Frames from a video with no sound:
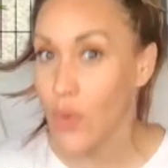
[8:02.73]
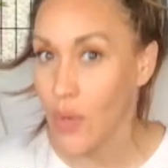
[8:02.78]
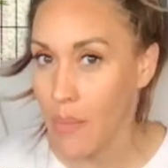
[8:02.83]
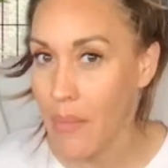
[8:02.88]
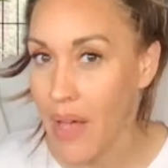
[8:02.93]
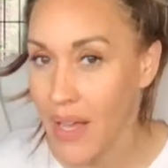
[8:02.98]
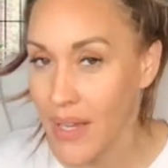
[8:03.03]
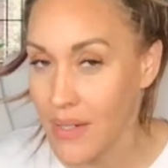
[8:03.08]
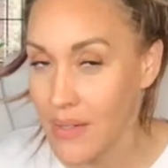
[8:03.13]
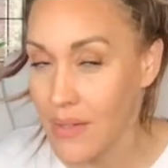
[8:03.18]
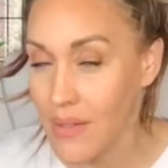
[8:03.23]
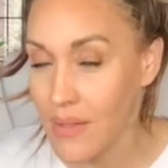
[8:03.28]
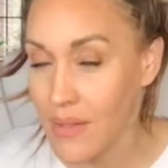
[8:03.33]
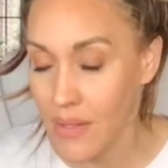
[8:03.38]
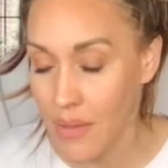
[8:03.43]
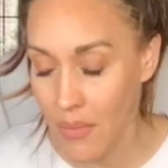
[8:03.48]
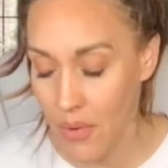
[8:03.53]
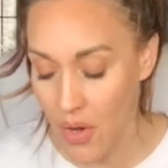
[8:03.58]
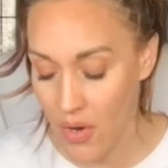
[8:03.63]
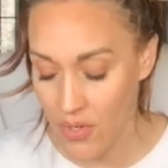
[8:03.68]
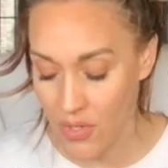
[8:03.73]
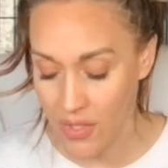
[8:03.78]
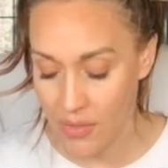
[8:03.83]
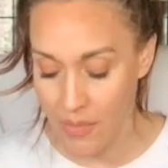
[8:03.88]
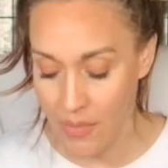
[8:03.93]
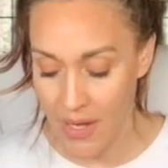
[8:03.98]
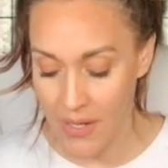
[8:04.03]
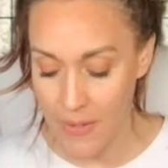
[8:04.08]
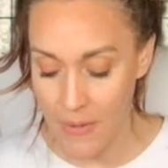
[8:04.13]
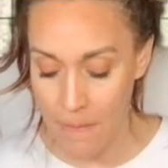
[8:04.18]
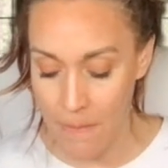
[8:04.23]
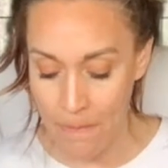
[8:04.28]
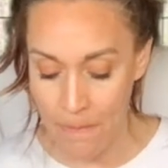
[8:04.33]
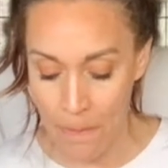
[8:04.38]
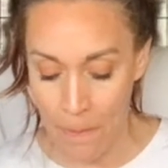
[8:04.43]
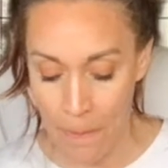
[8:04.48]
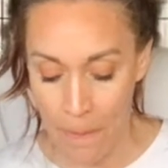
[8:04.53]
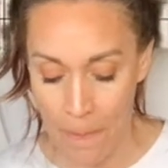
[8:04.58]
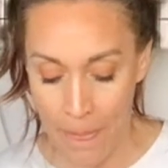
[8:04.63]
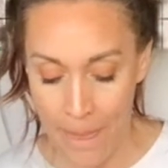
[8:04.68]
mind, the subconscious mind.
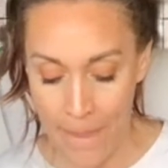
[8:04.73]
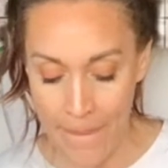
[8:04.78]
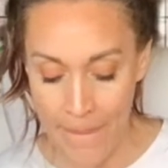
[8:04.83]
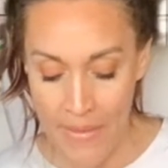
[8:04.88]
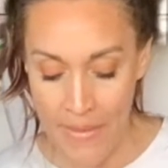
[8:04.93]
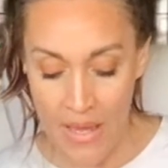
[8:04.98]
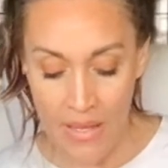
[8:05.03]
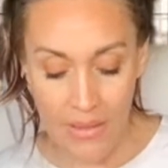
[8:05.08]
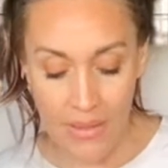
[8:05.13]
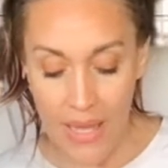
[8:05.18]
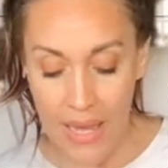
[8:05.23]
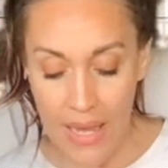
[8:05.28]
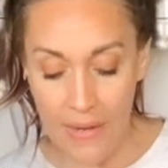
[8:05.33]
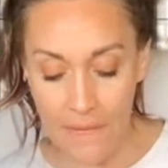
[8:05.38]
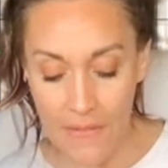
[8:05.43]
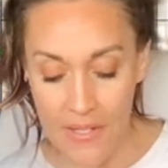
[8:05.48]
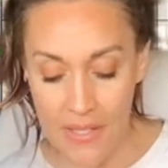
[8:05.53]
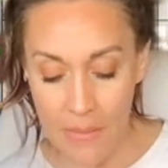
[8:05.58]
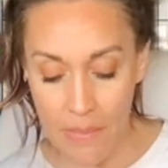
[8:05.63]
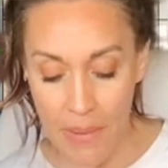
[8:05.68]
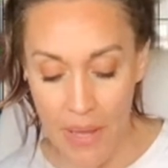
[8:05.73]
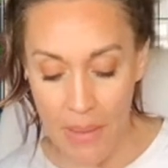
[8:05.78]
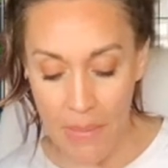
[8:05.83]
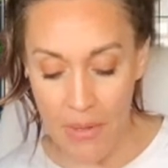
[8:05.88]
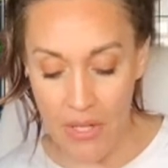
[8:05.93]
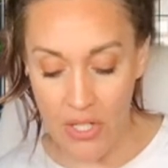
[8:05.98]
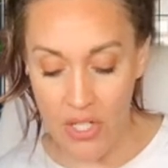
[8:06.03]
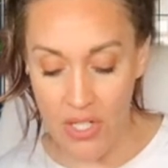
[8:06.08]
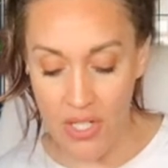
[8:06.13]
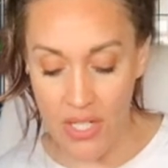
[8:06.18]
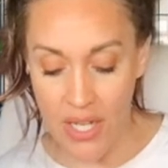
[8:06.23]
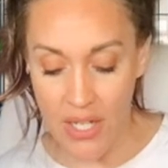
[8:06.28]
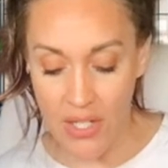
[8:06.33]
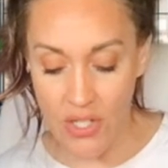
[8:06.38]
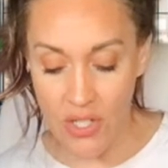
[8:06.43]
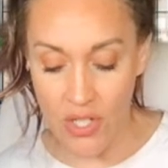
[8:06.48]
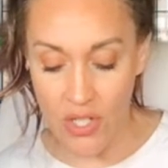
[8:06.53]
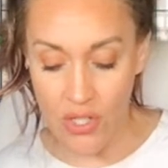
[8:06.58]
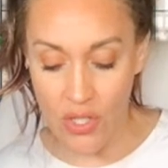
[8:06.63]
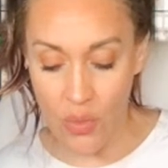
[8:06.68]
Life doesn't pay much
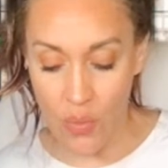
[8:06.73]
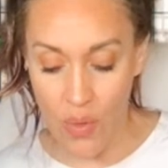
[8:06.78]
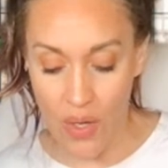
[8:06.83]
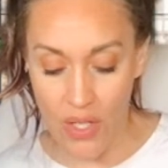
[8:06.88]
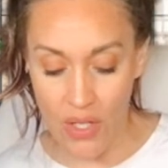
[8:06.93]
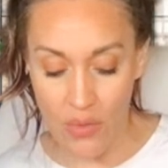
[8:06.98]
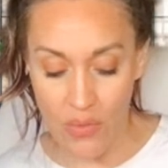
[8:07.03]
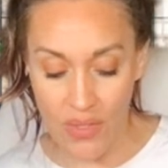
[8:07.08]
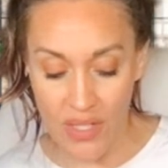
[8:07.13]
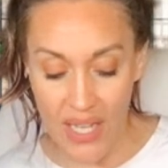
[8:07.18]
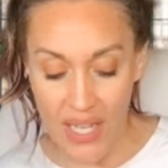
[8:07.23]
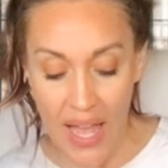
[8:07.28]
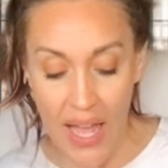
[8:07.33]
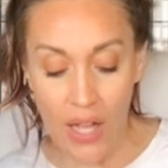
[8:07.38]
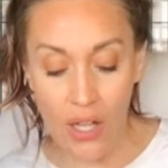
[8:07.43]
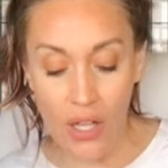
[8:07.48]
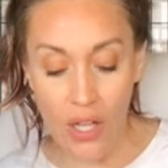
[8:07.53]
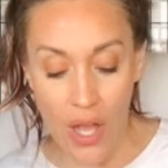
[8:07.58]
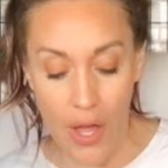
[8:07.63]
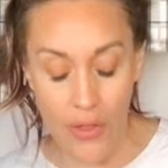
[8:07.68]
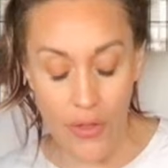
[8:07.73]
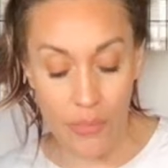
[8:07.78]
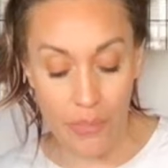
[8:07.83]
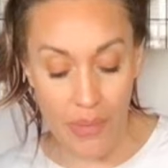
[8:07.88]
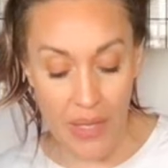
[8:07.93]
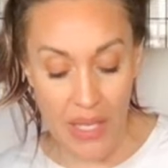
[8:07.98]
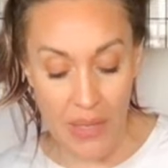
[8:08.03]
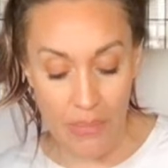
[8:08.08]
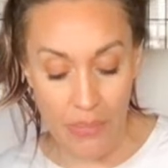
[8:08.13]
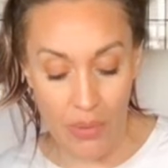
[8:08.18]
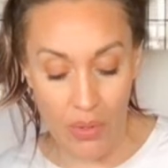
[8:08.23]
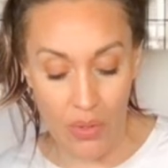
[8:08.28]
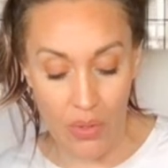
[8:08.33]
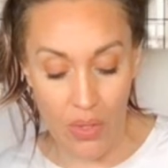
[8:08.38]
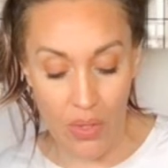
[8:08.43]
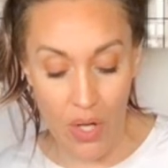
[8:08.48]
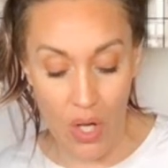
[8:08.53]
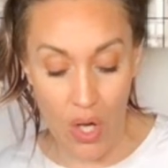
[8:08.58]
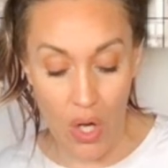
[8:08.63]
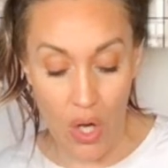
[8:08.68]
attention to what you tell other people
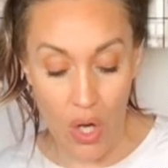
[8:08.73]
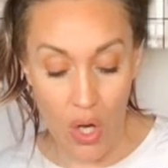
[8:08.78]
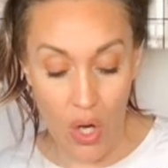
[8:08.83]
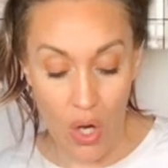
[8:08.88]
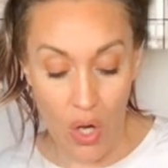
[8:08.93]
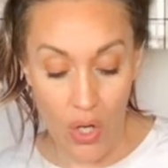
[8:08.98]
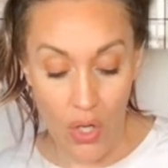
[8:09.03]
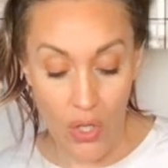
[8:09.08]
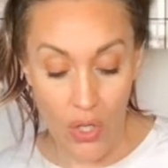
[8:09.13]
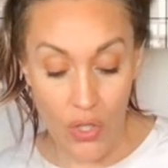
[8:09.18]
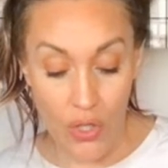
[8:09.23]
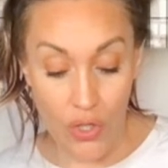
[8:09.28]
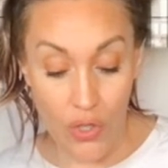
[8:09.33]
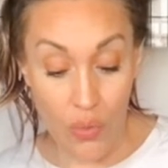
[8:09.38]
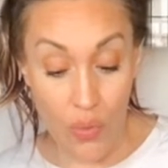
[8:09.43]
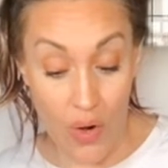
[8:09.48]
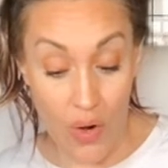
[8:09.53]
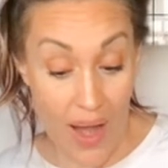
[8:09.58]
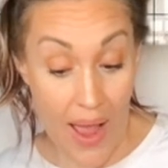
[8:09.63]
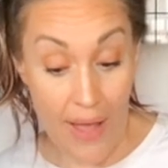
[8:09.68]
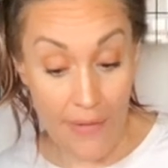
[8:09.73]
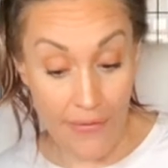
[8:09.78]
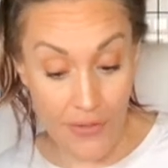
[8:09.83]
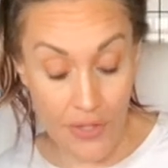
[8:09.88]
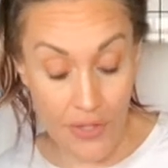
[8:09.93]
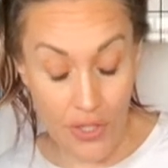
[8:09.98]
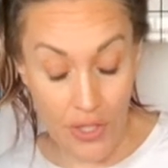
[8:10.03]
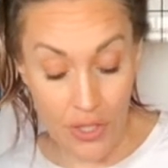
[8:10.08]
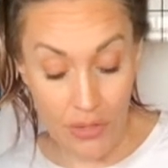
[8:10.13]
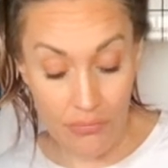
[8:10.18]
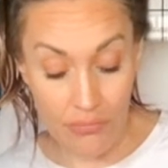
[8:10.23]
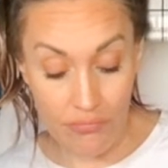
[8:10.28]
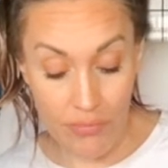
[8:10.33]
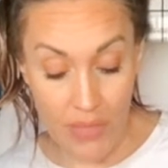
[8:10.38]
you are after.